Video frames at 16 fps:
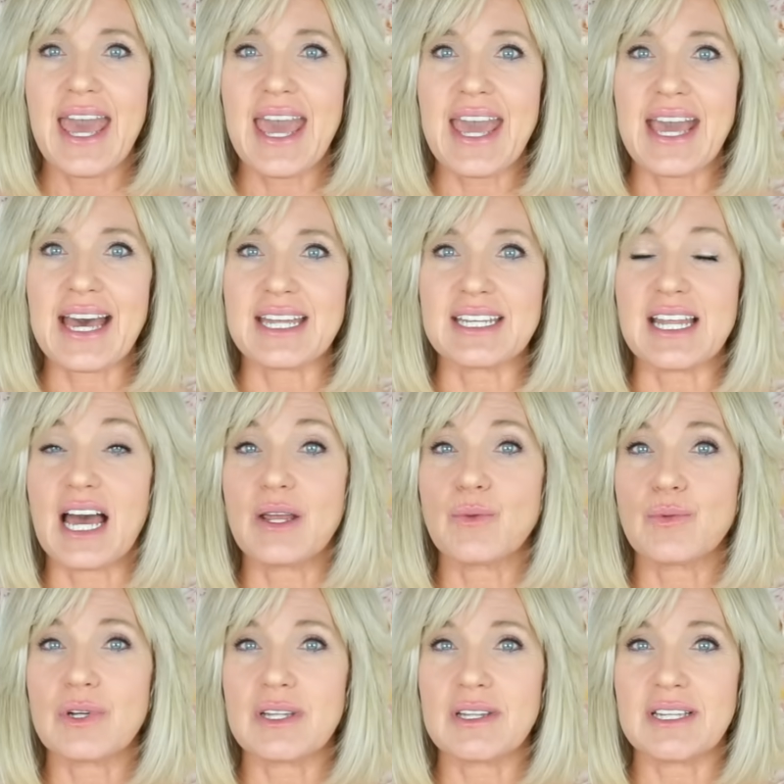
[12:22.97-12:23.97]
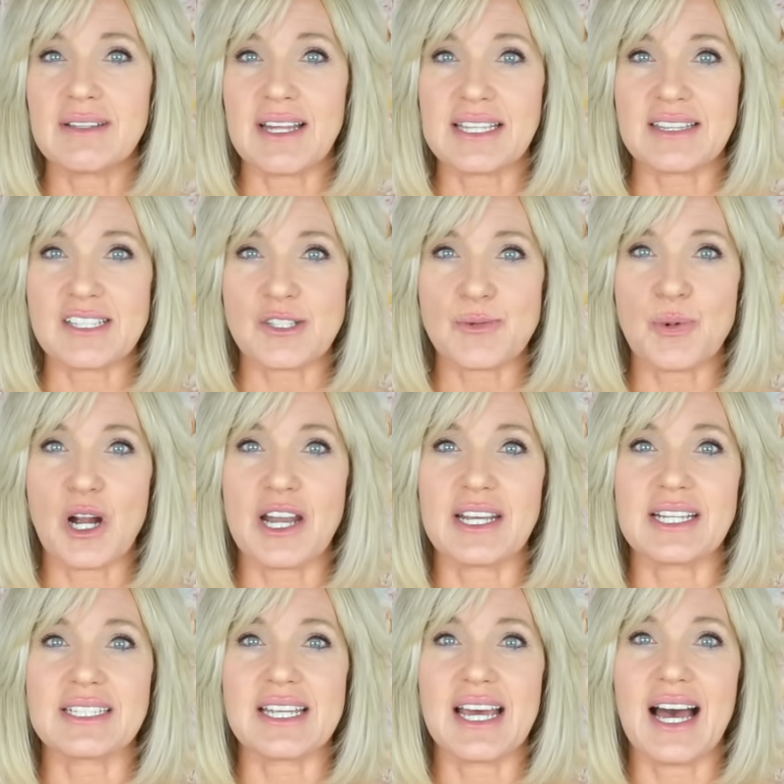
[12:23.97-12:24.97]
And I really like this
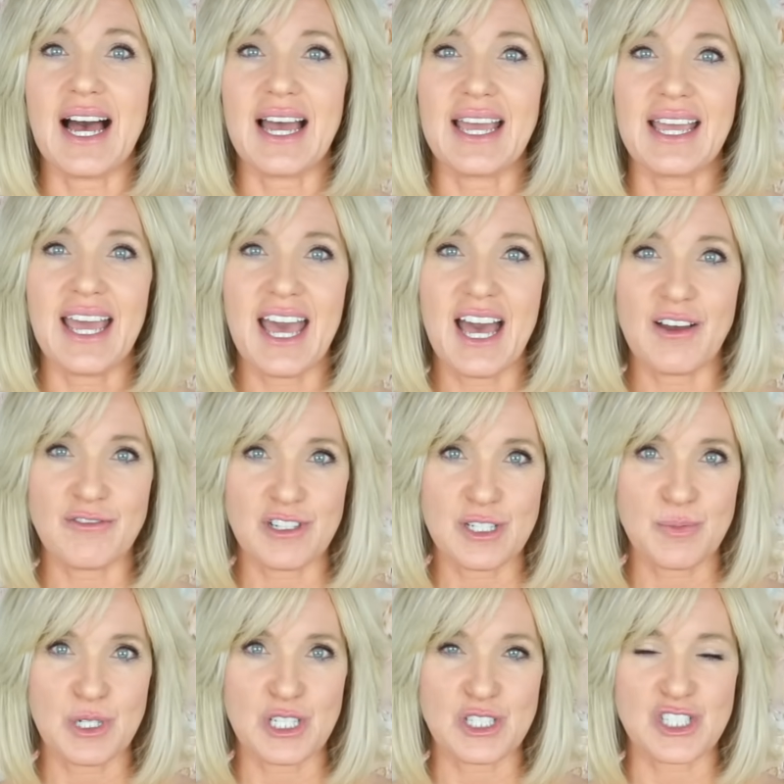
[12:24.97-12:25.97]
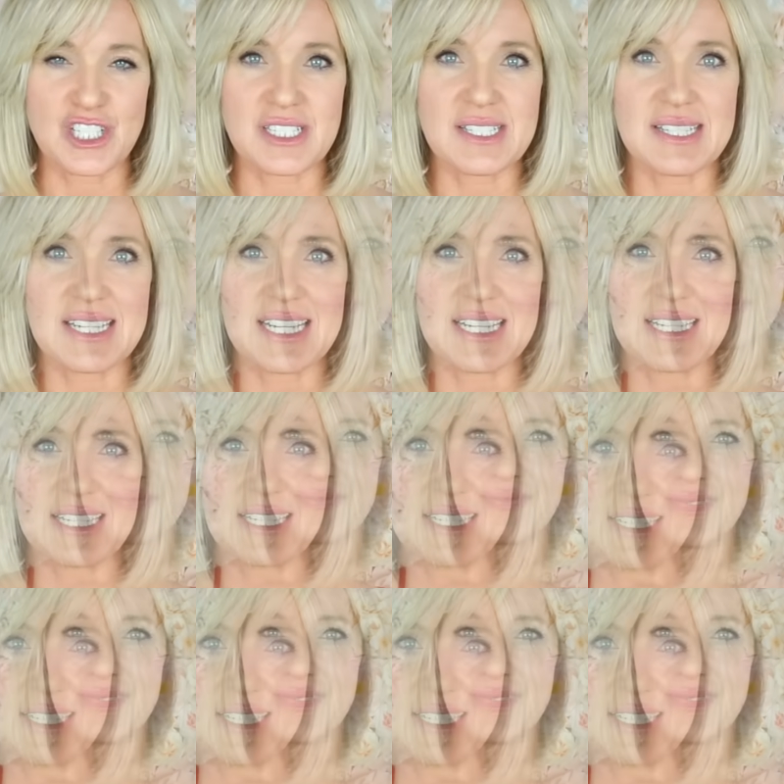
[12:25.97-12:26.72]
product. I have repurchased it.